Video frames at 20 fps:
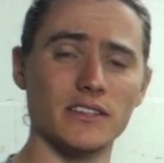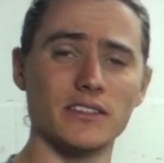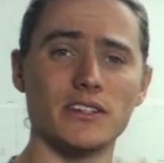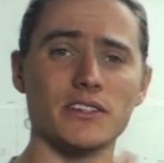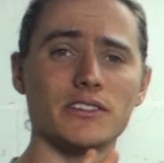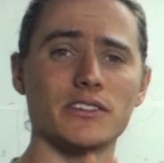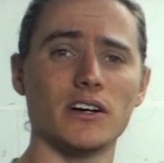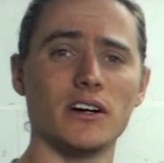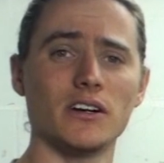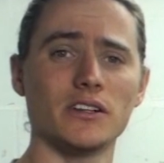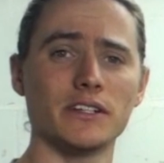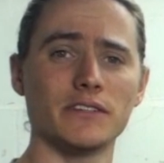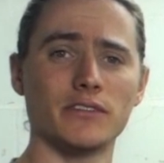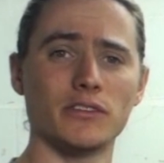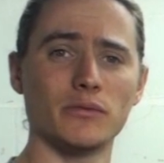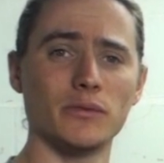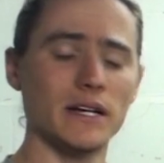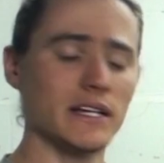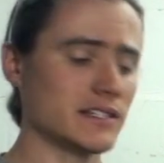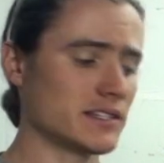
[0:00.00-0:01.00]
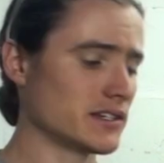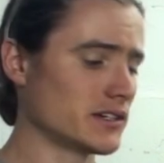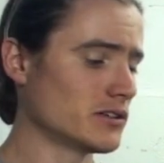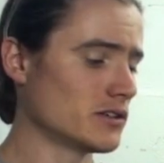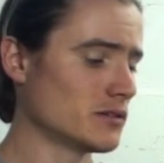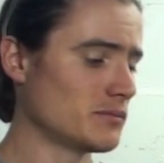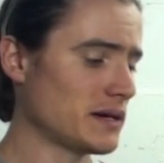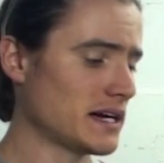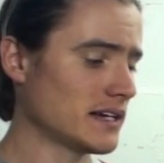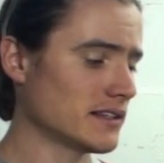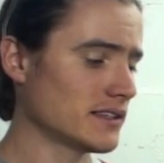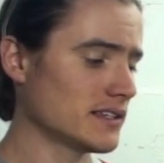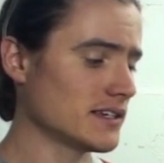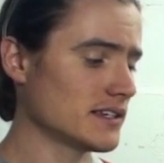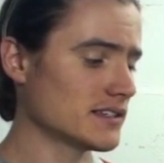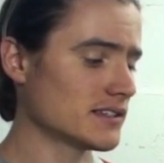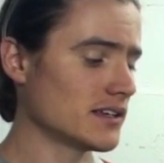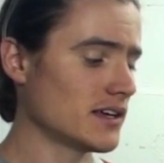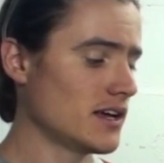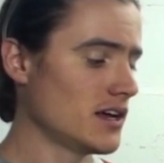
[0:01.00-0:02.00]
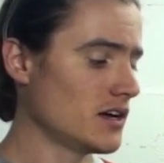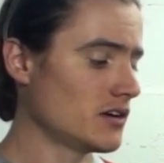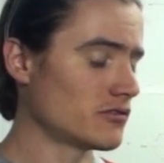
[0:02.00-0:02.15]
There's all different ways to go about this: